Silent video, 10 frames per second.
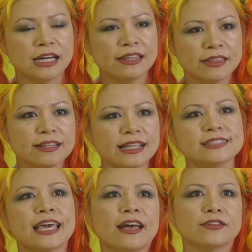I think
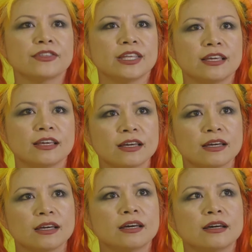that's a healthy
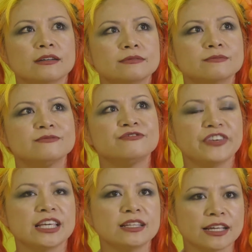
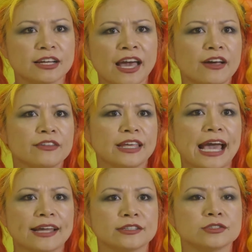feeling, a healthy
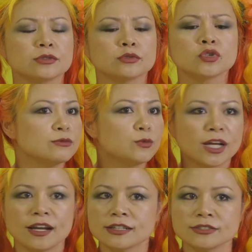attitude. And we're
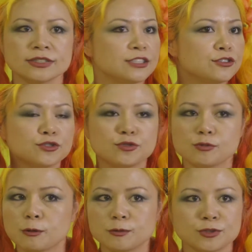going to continue to do
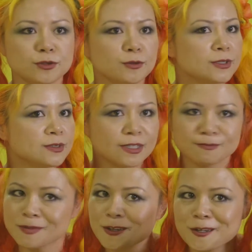what we do until,
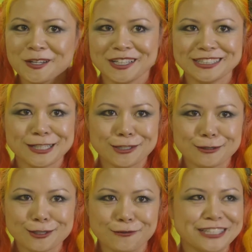until
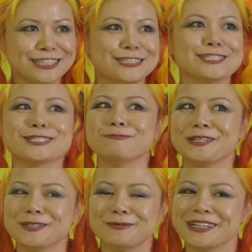those faces
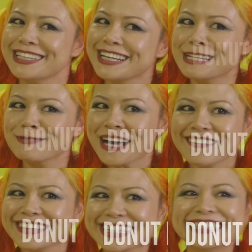disappear, but they keep
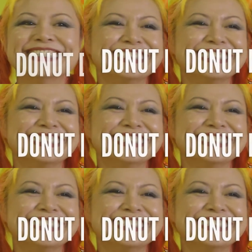coming.